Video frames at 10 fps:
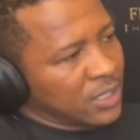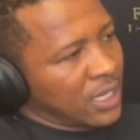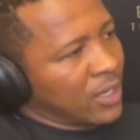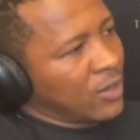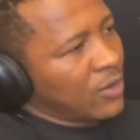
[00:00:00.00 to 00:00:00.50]

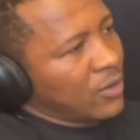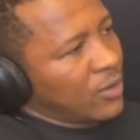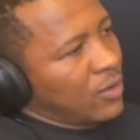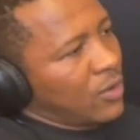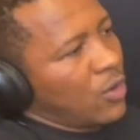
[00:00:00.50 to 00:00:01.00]
Like,
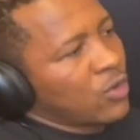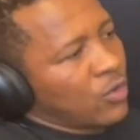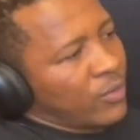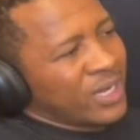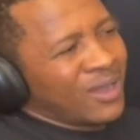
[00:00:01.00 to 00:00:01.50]
or
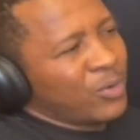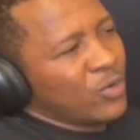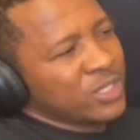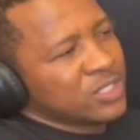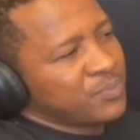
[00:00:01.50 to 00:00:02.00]
growing up,
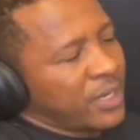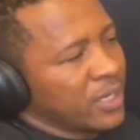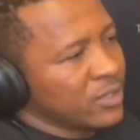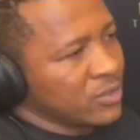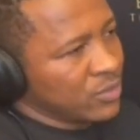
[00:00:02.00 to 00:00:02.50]
who
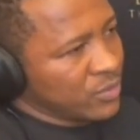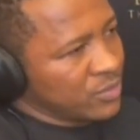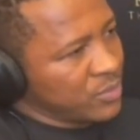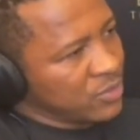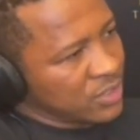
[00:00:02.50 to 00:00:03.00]
inspired you with music?